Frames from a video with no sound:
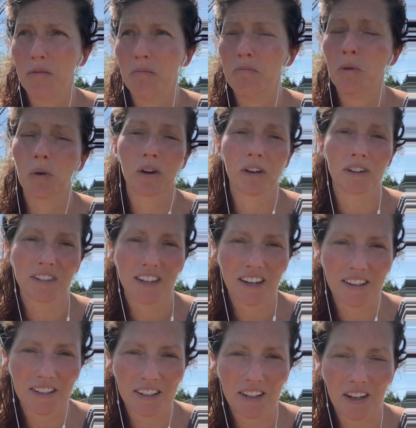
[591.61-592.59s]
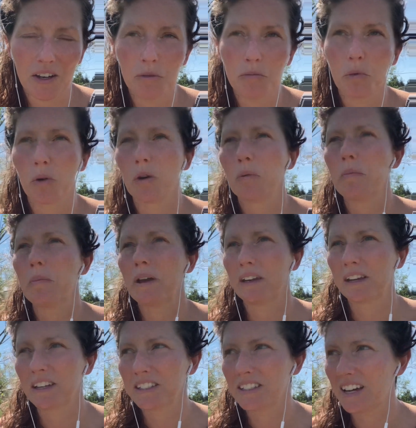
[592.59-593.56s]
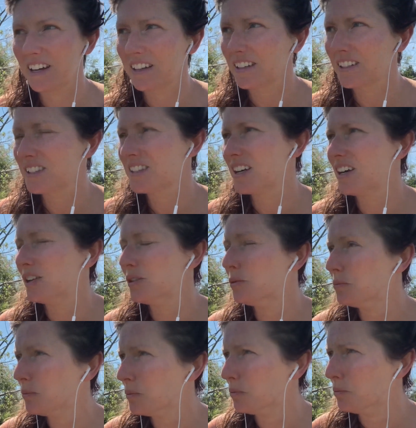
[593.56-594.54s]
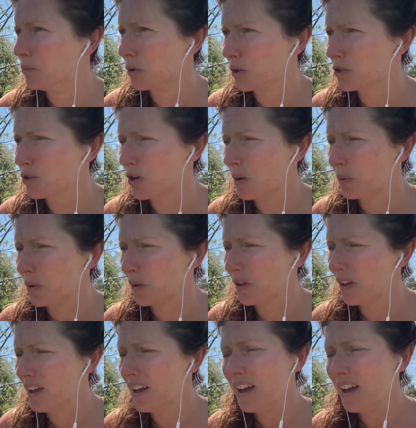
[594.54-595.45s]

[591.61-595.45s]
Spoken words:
more anxiety and more panic attacks and more trouble,